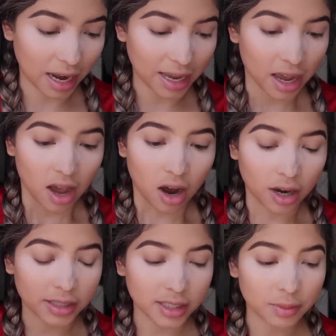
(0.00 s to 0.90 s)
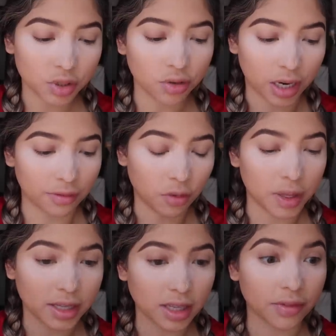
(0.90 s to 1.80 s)
I honestly am so grateful,
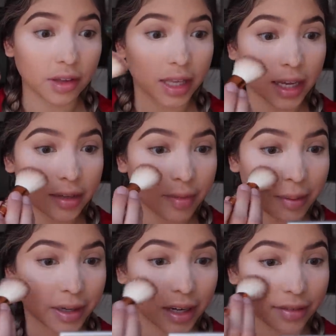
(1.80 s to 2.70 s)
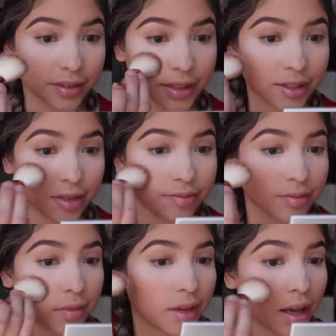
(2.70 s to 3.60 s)
because I feel like my recovery
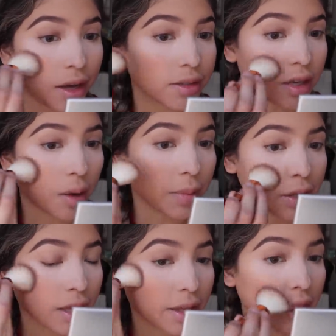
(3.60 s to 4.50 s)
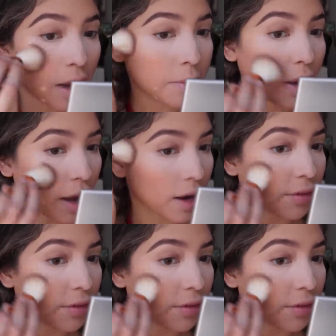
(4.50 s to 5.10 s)
has not been like that bad.